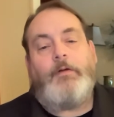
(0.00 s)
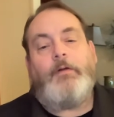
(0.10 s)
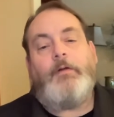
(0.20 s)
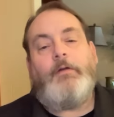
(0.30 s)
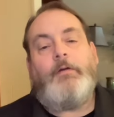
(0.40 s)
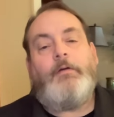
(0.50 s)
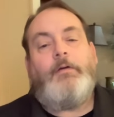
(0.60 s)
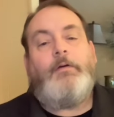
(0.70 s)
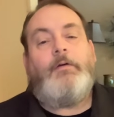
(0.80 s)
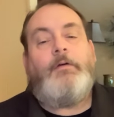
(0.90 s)

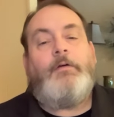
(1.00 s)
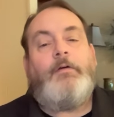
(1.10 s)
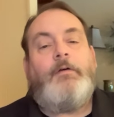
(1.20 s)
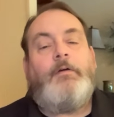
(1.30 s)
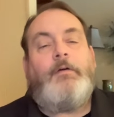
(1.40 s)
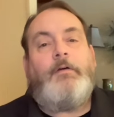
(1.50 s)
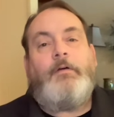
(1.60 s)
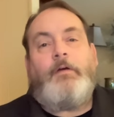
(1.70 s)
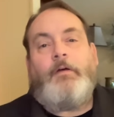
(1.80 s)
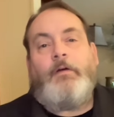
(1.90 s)

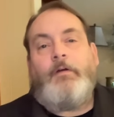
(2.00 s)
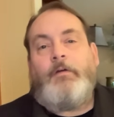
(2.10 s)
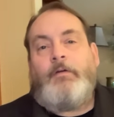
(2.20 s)
(no one is talking)